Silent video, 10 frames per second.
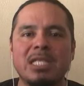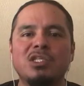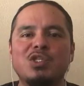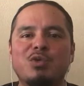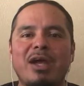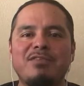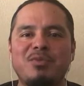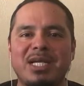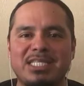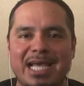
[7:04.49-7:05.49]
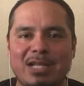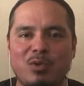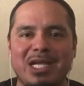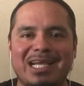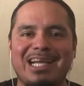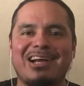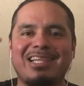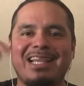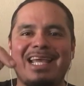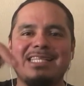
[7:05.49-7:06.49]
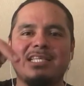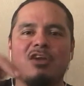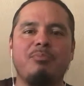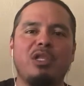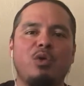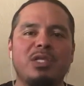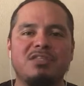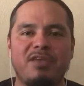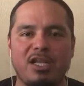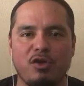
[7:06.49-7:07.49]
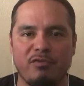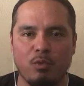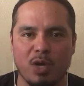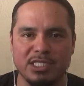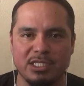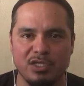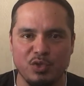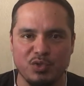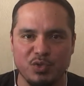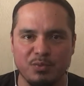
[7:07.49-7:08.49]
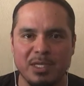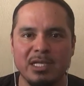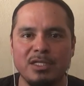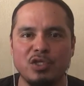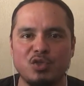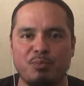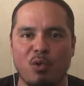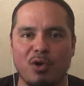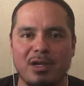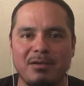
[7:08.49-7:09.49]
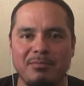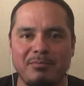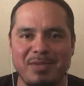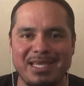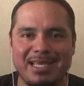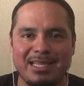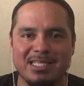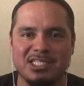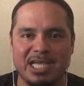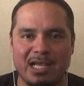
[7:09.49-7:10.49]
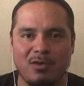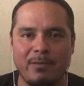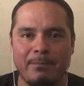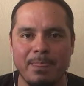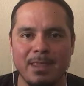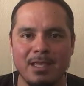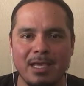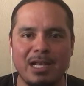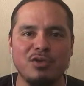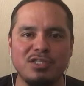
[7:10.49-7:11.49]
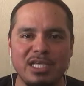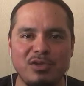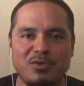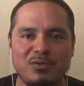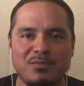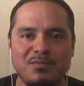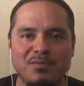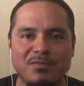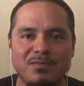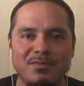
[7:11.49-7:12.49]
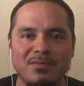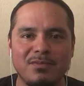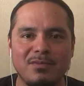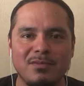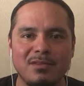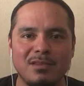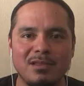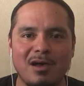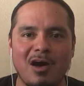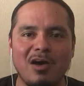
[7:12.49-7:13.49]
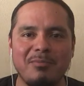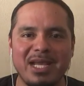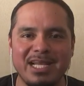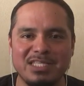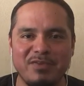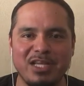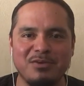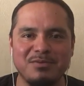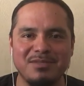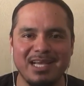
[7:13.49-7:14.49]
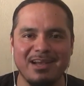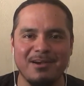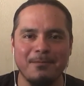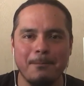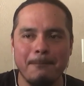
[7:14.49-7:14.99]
Subscribe to my channel and click on the links that are below this video if you're watching on YouTube to support me in this channel. And I'll see you on my next video. Take care.